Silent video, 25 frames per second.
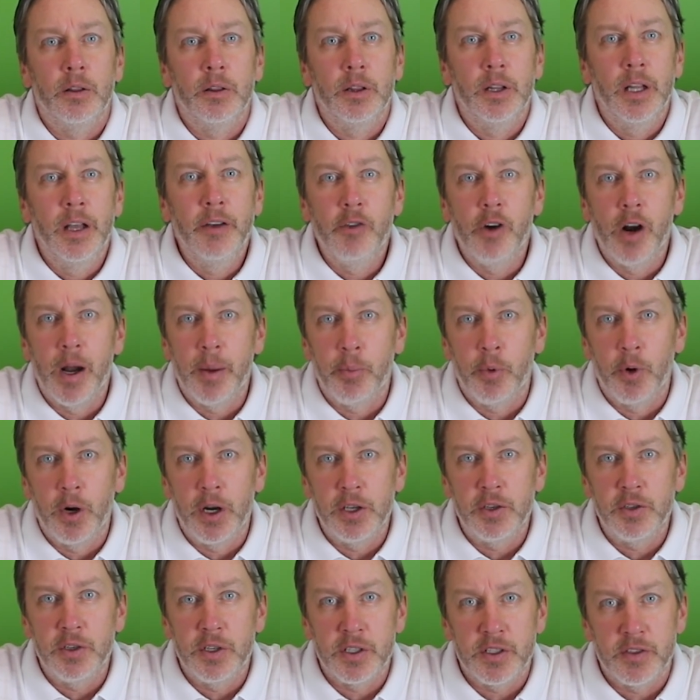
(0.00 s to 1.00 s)
Lever
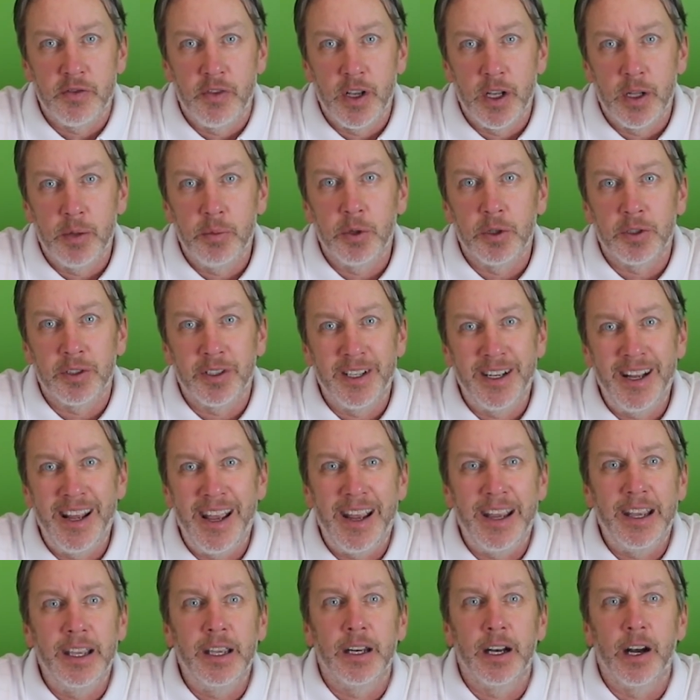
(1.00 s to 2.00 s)
operation is available
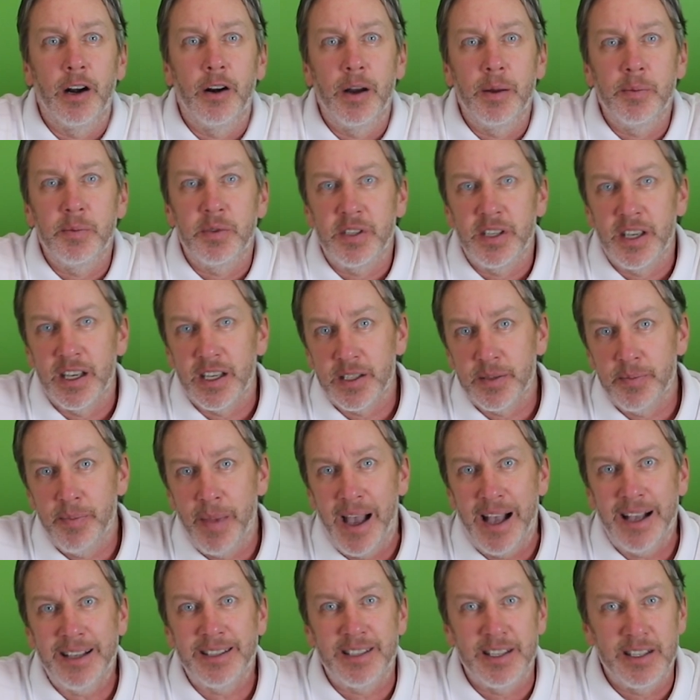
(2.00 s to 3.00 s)
today in our MCS
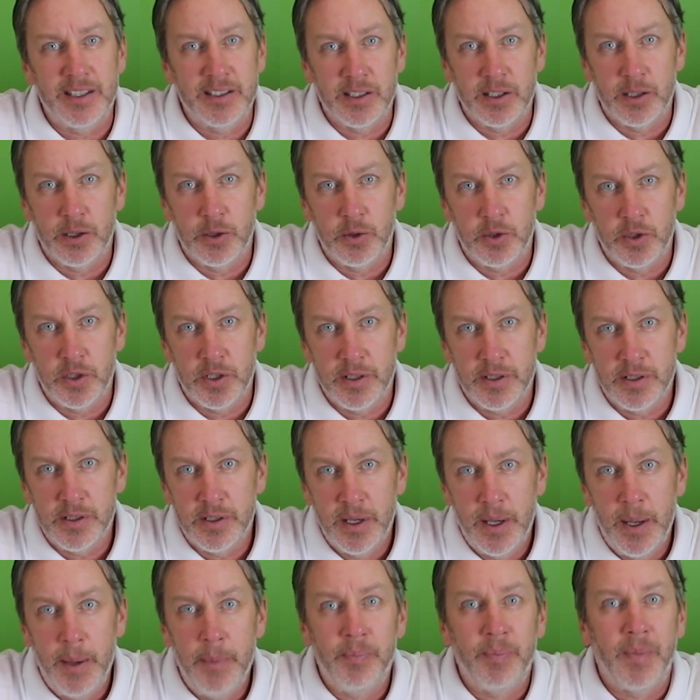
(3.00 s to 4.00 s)
Maxi solutions
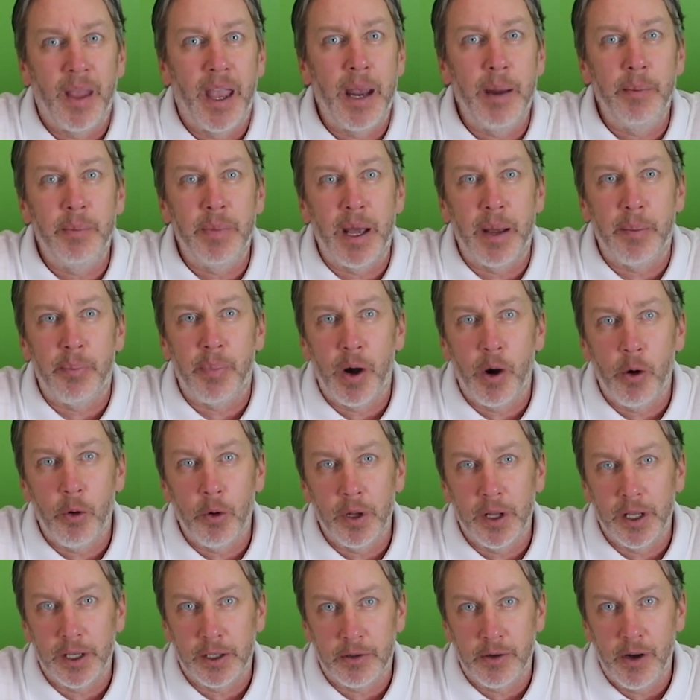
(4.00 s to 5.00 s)
aimed at power
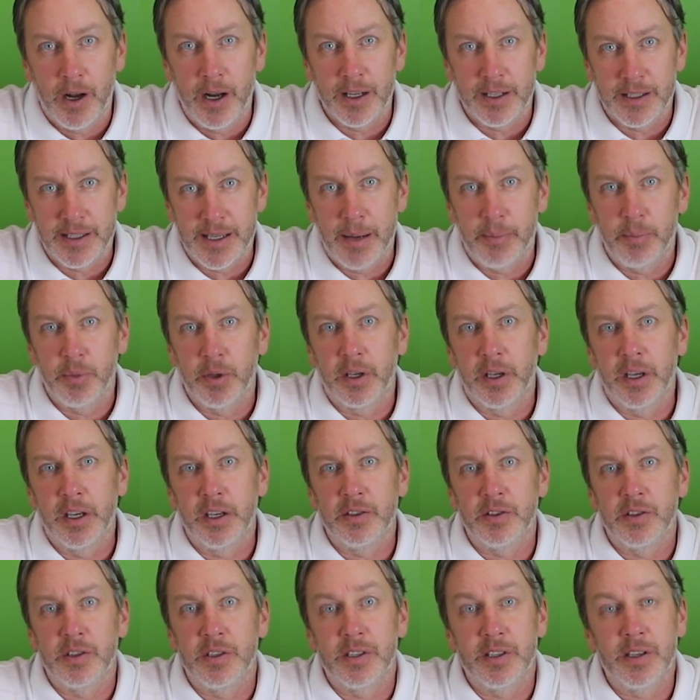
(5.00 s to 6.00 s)
electronics
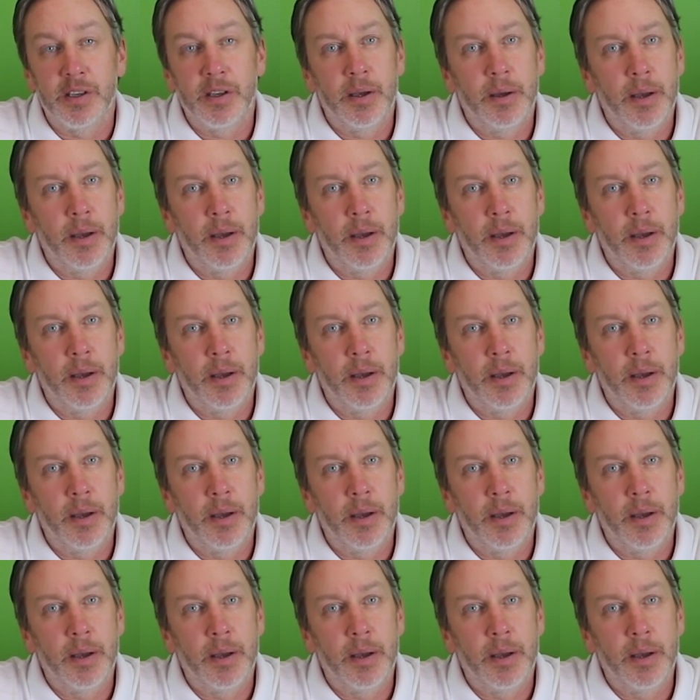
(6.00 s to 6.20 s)
applications.